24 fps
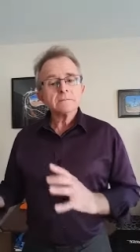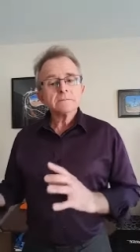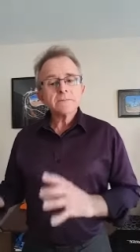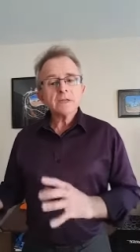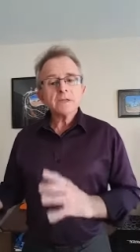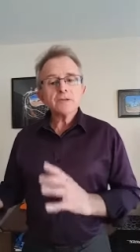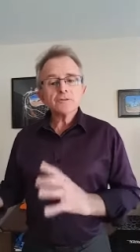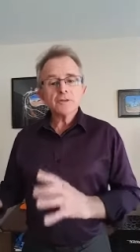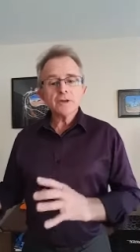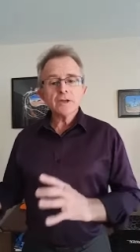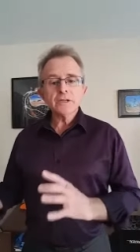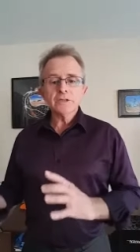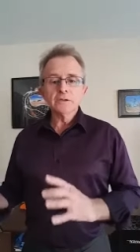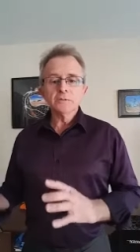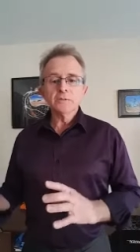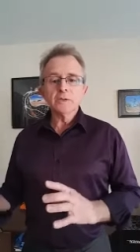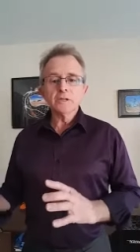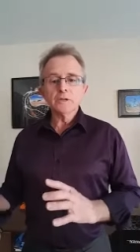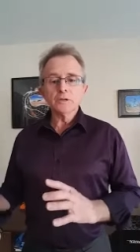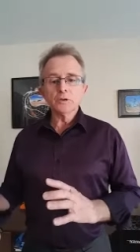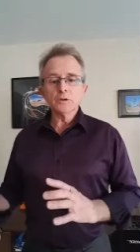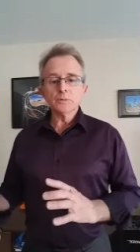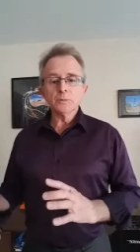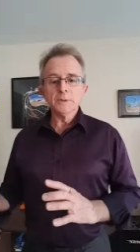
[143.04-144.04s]
Then treat them
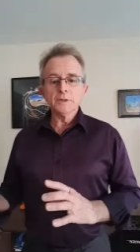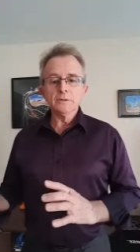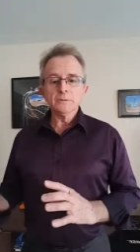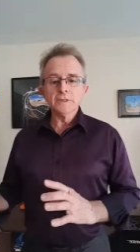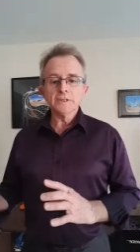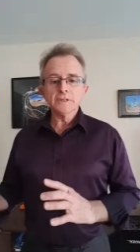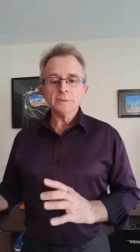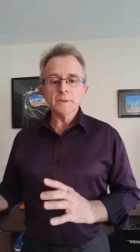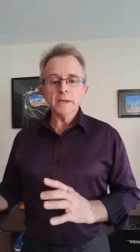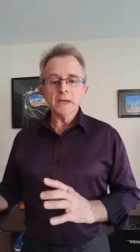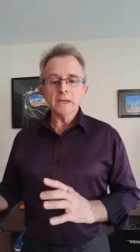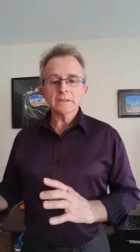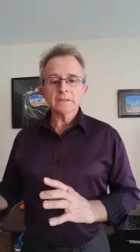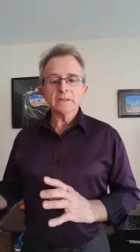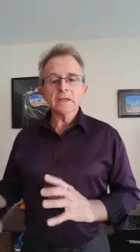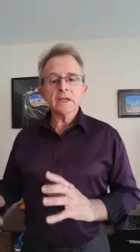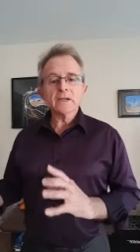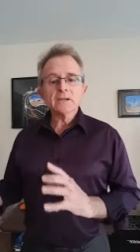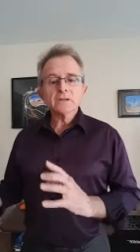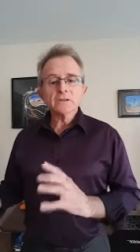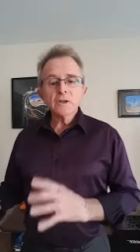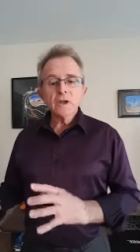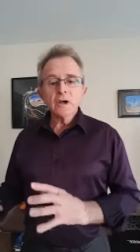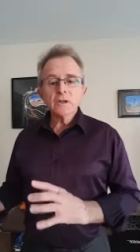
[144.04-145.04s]
with a little bit of respect.
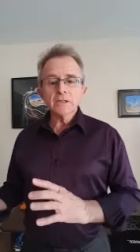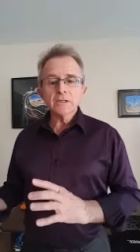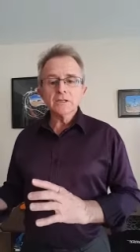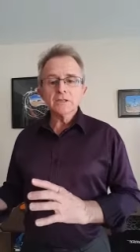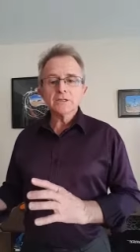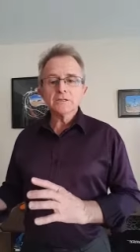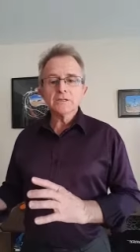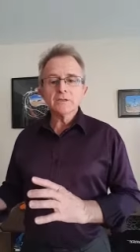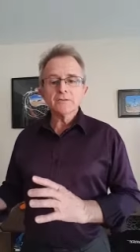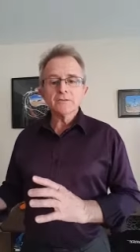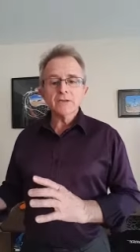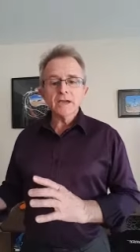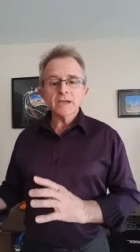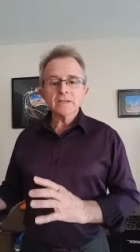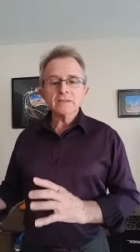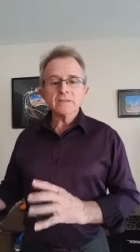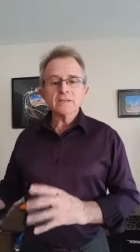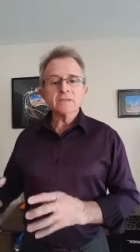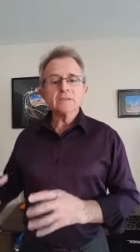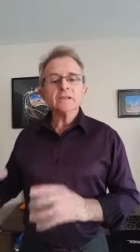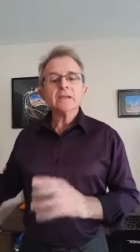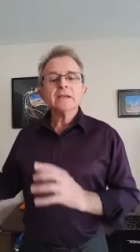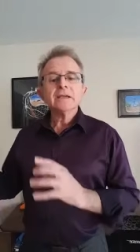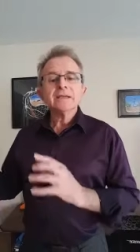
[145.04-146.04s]
Acknowledge the fact
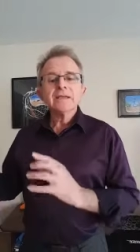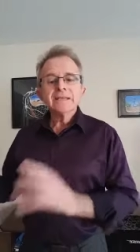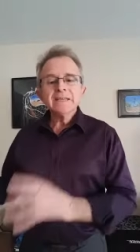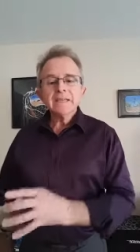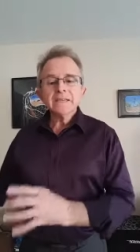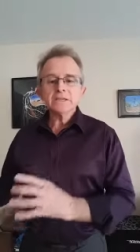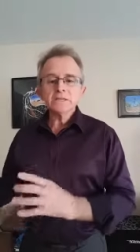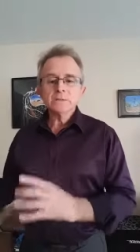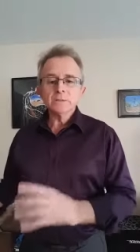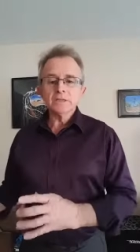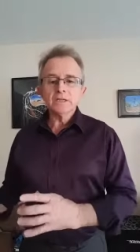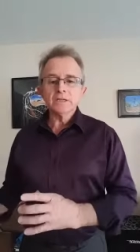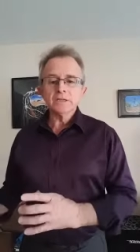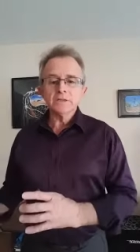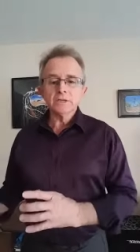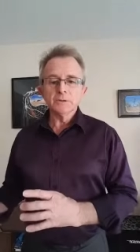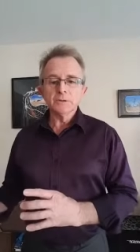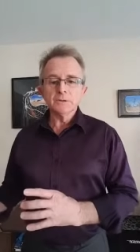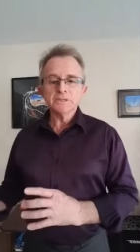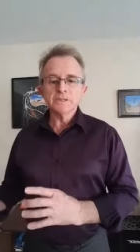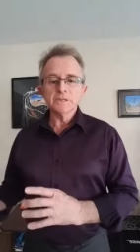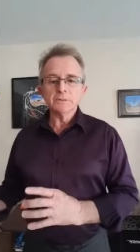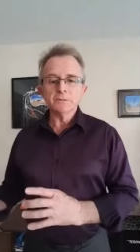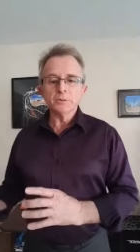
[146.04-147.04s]
that, yes, what they're
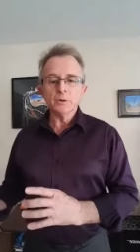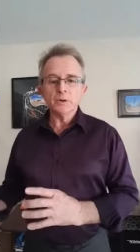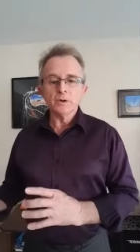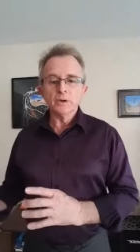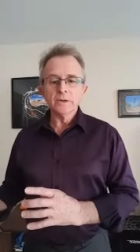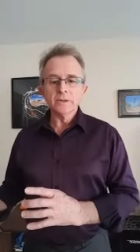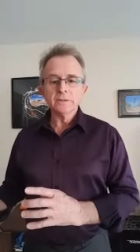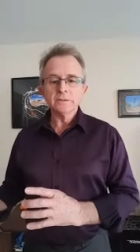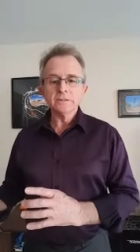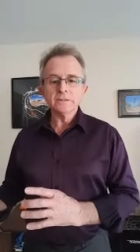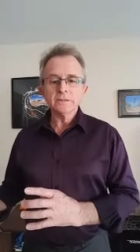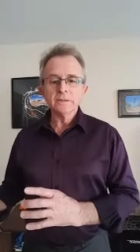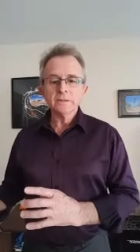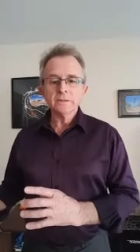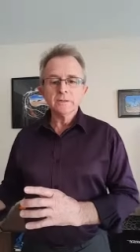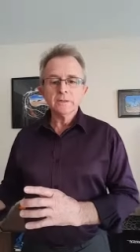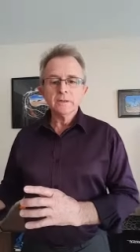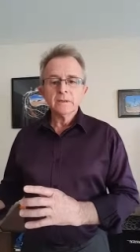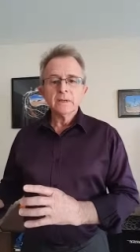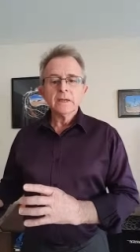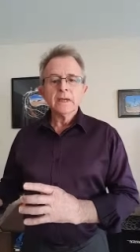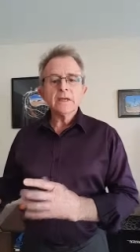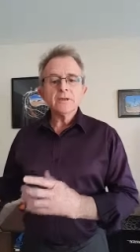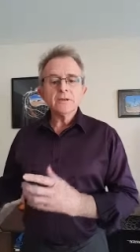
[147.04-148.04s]
doing is important,
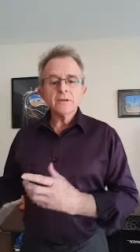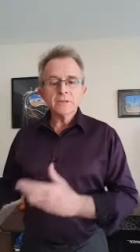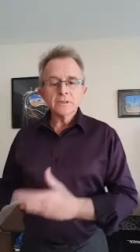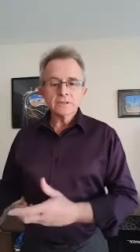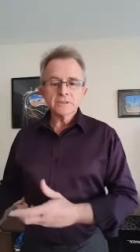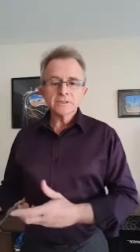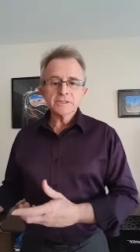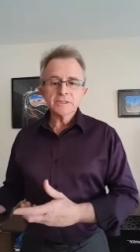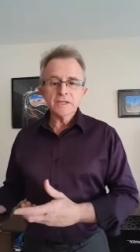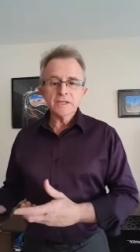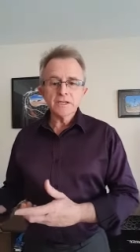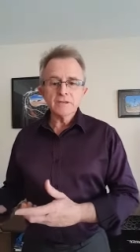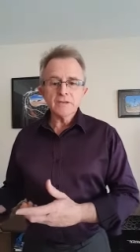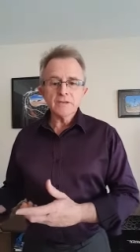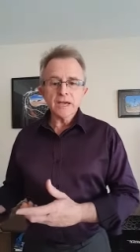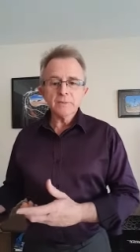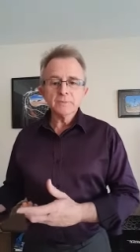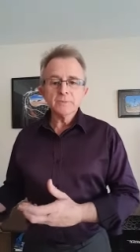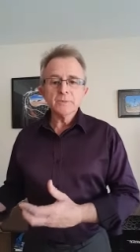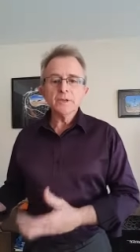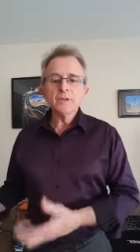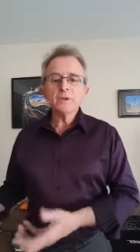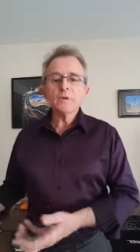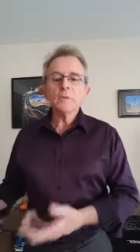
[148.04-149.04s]
and you can see
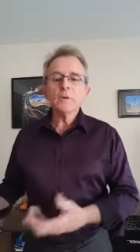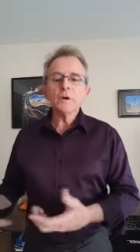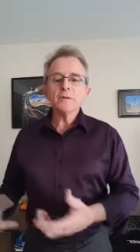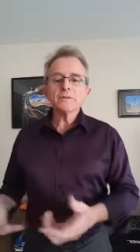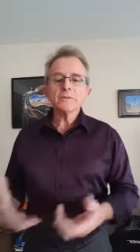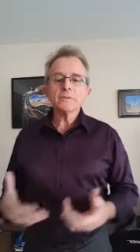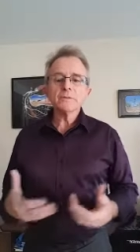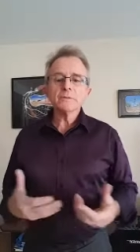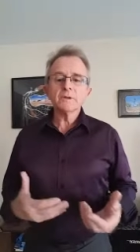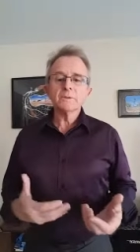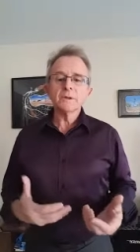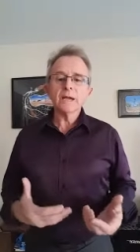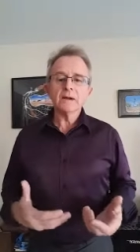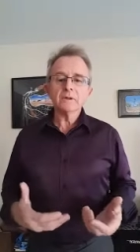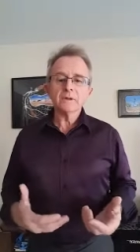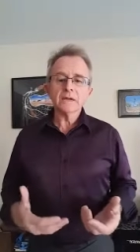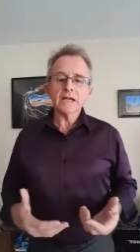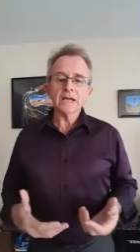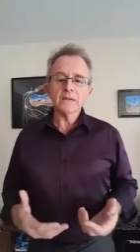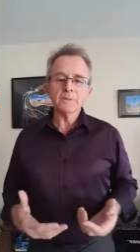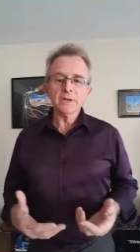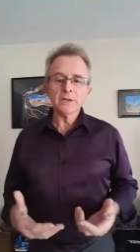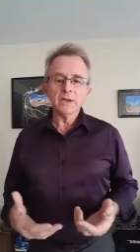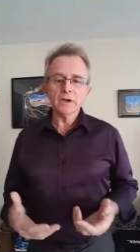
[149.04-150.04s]
that, but you want them to be able to
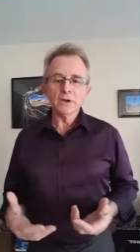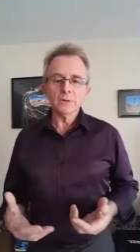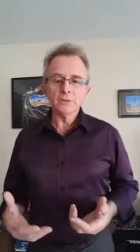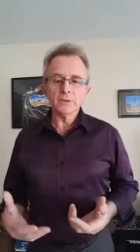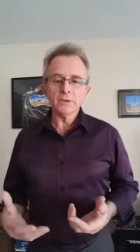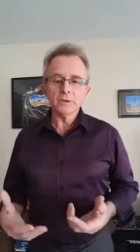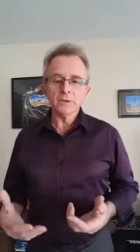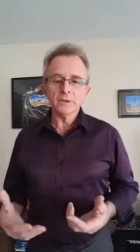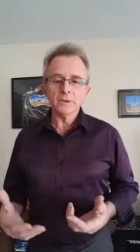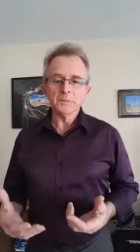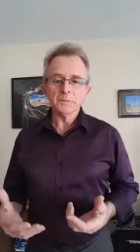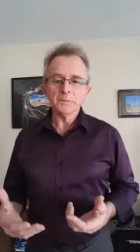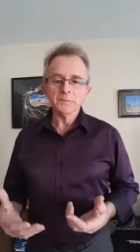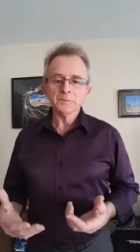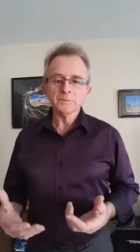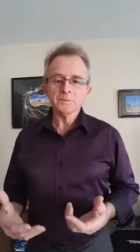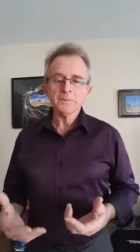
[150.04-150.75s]
come and help you.